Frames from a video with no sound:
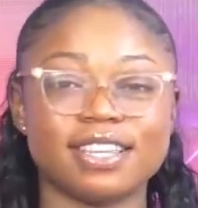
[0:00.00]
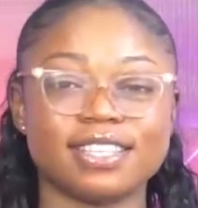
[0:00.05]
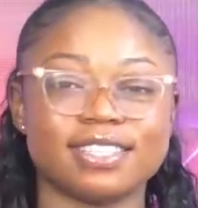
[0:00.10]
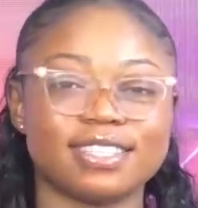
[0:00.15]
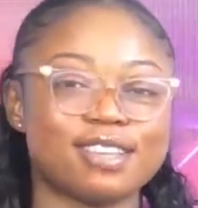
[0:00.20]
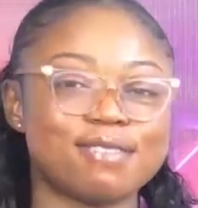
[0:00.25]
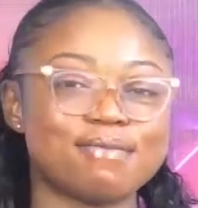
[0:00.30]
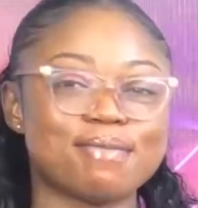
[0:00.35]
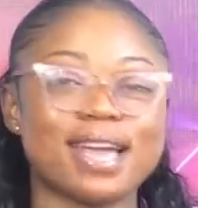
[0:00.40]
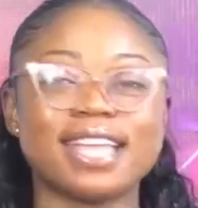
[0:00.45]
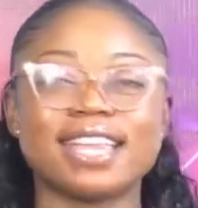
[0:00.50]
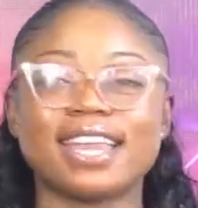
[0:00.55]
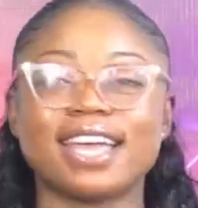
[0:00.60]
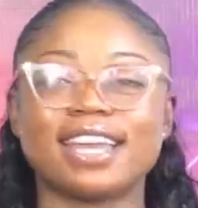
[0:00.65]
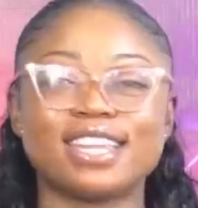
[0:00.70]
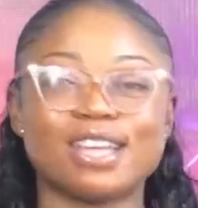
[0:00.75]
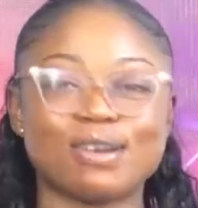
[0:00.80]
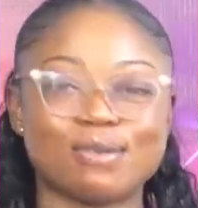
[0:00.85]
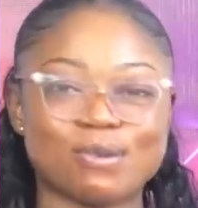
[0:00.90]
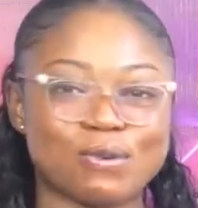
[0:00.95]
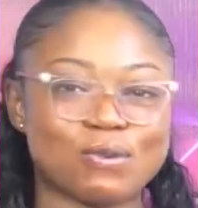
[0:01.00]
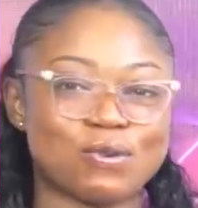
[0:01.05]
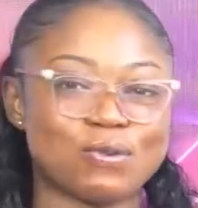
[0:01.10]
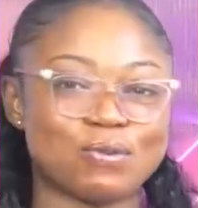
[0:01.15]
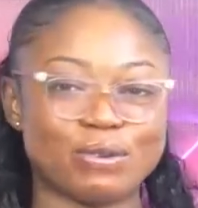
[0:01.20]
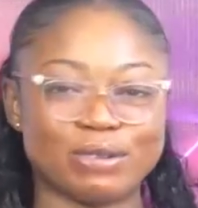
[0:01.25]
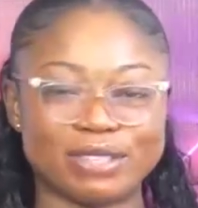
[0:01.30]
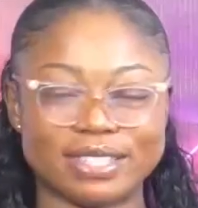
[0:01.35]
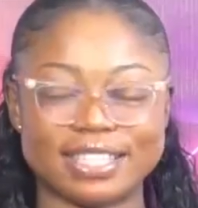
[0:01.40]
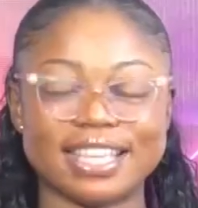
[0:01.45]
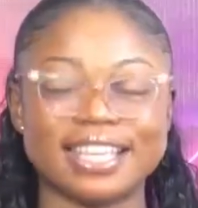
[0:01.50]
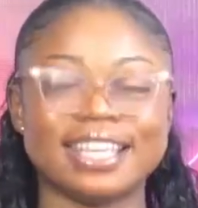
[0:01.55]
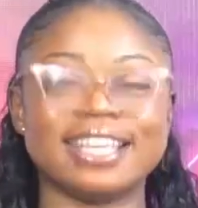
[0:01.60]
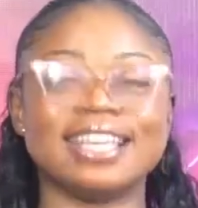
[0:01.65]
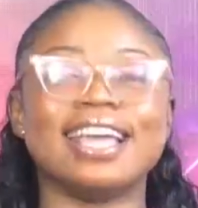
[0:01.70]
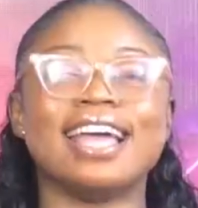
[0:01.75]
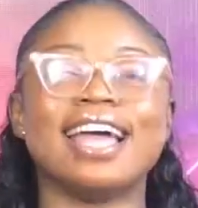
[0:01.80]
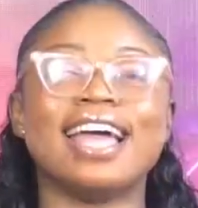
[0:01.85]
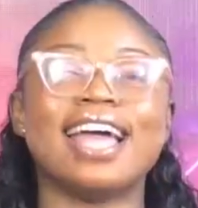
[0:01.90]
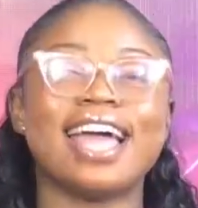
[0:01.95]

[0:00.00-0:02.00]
December in your dear Kokumoti.